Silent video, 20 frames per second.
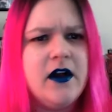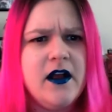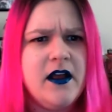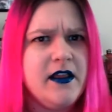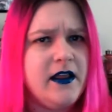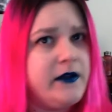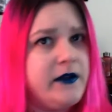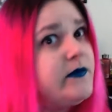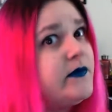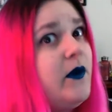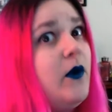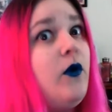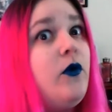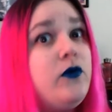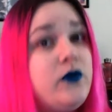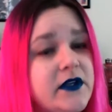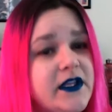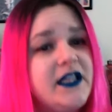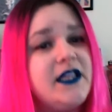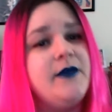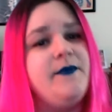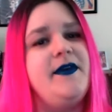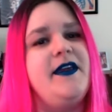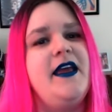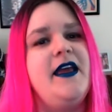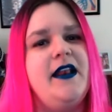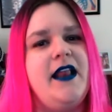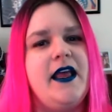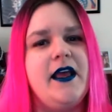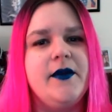This was only the
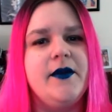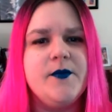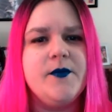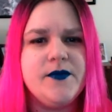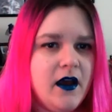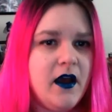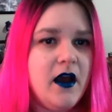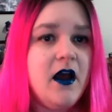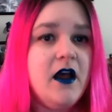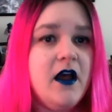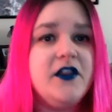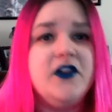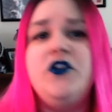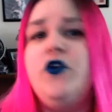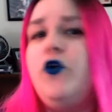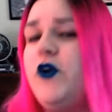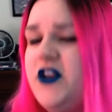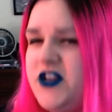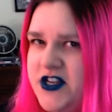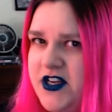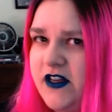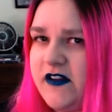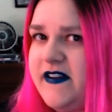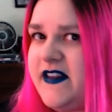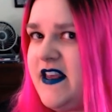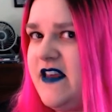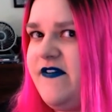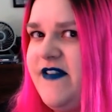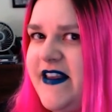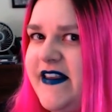beginning. The Toy Shell
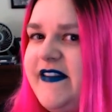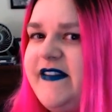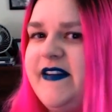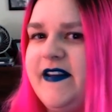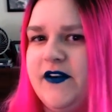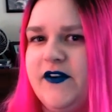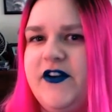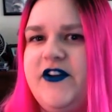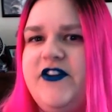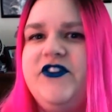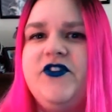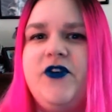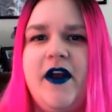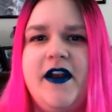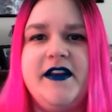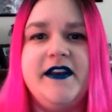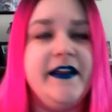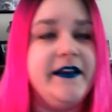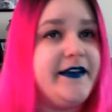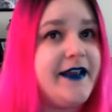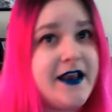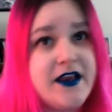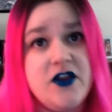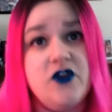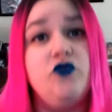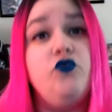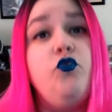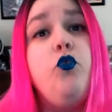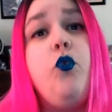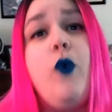TV series trend
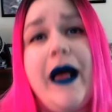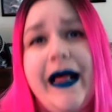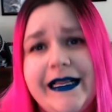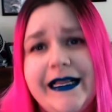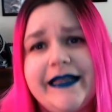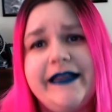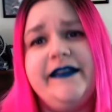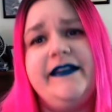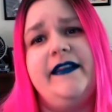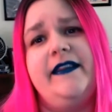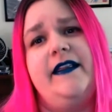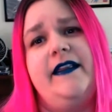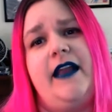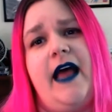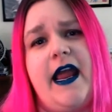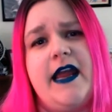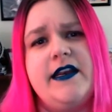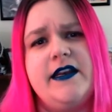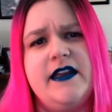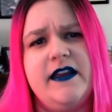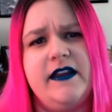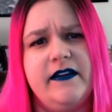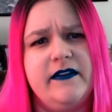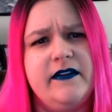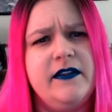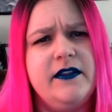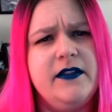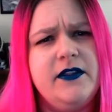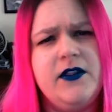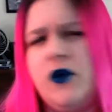continued well into the
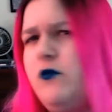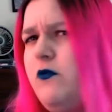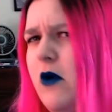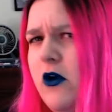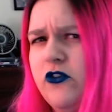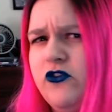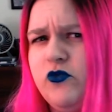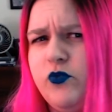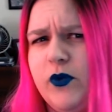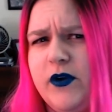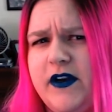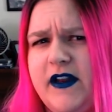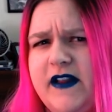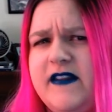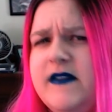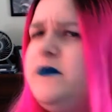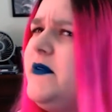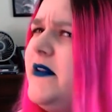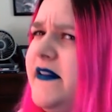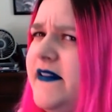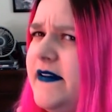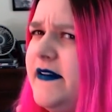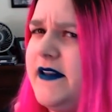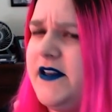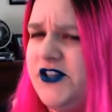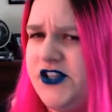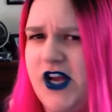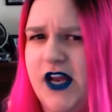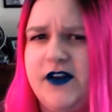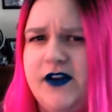90s, though most weren't explicitly
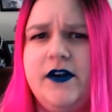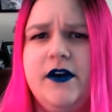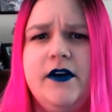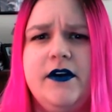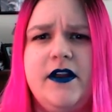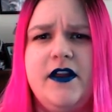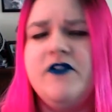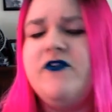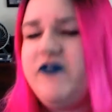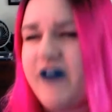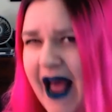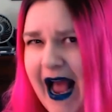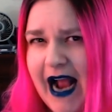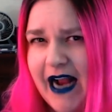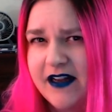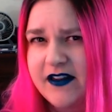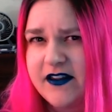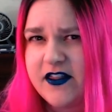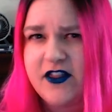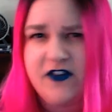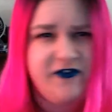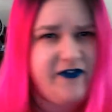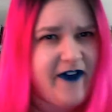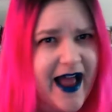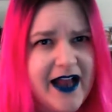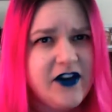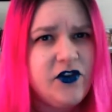gendered. In fact, the fad